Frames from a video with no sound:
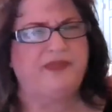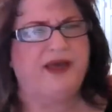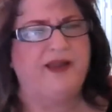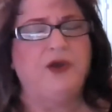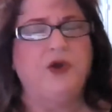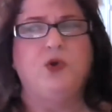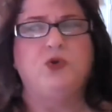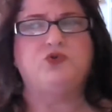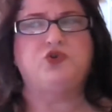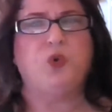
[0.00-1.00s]
that?
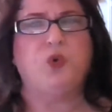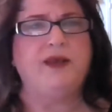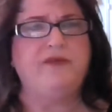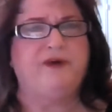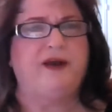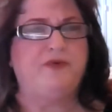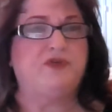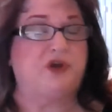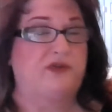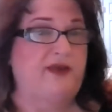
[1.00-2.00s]
25
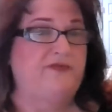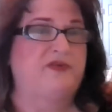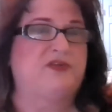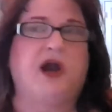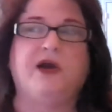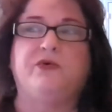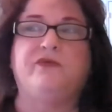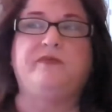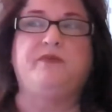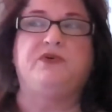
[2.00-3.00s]
books. Are they
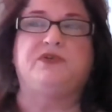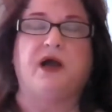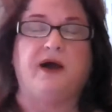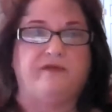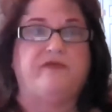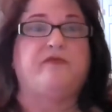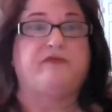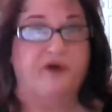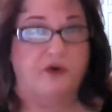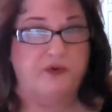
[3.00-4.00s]
photography books of
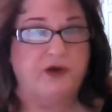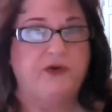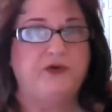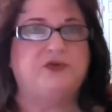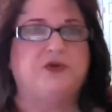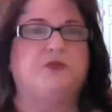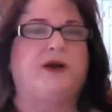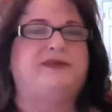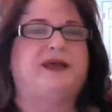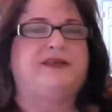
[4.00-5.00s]
photos or
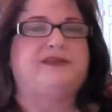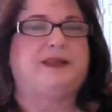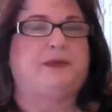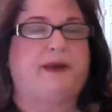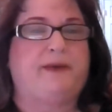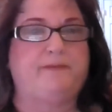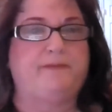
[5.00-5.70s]
what? Tell us a little bit.